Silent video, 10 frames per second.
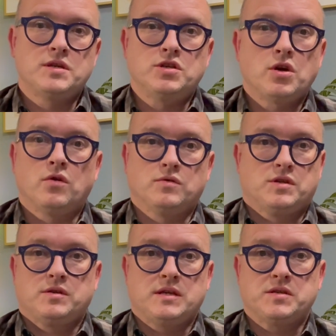
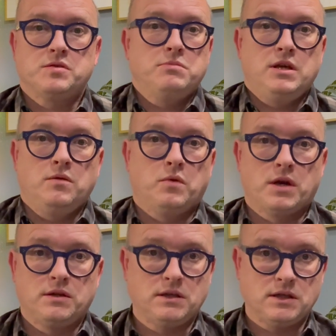Jones is to me one
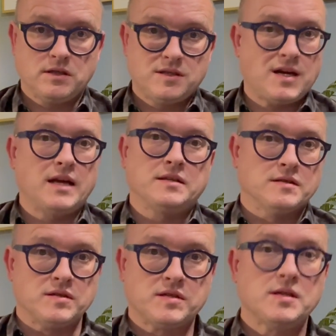of the
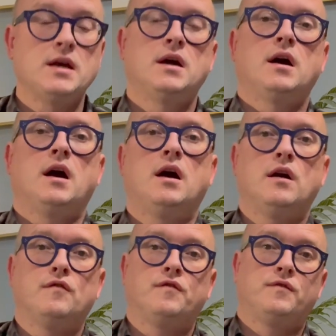titans
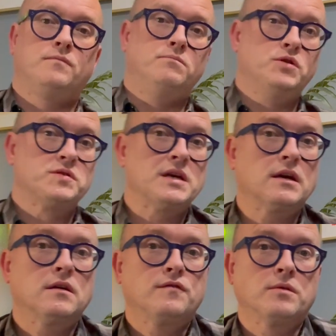of
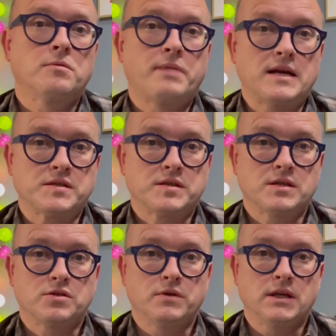music from the past
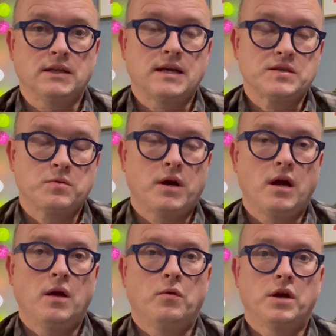century, and that's why
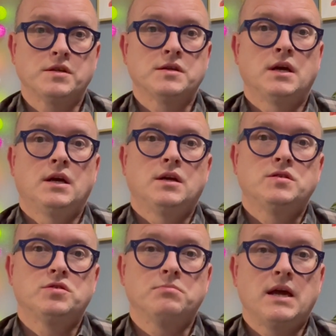I wanted
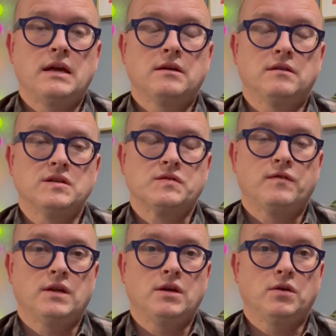to make this
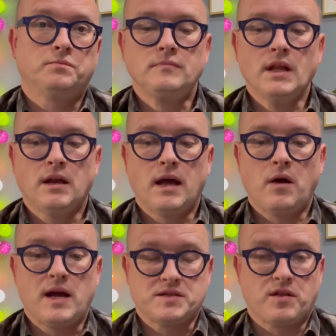video.
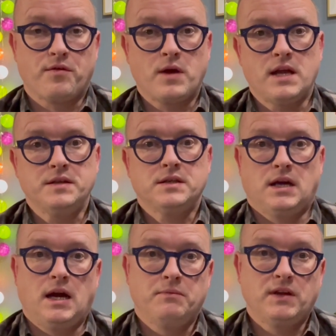Now, as a thread,
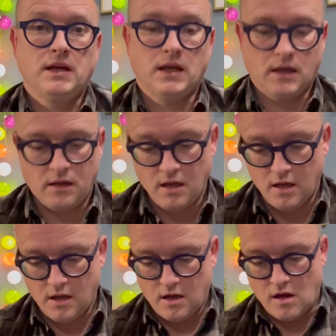I'm thinking
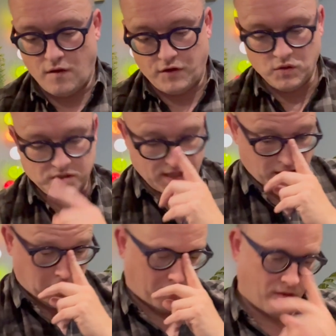of
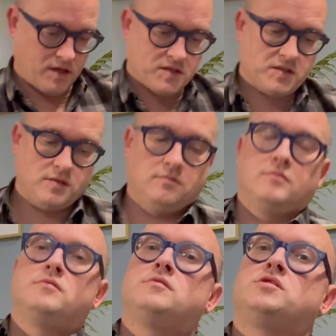using this
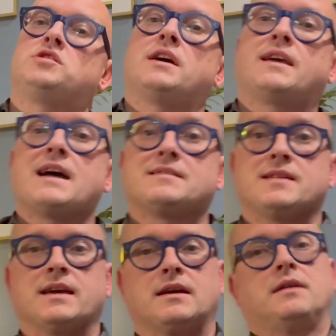
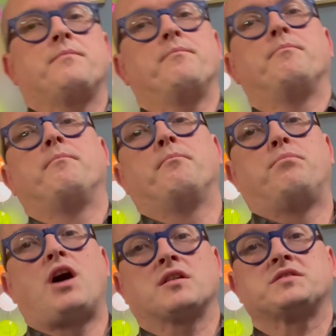gigantic
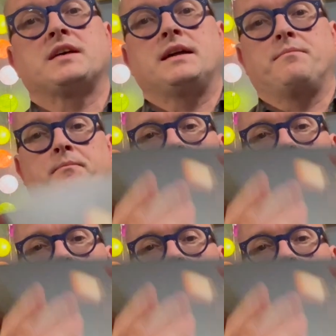box set,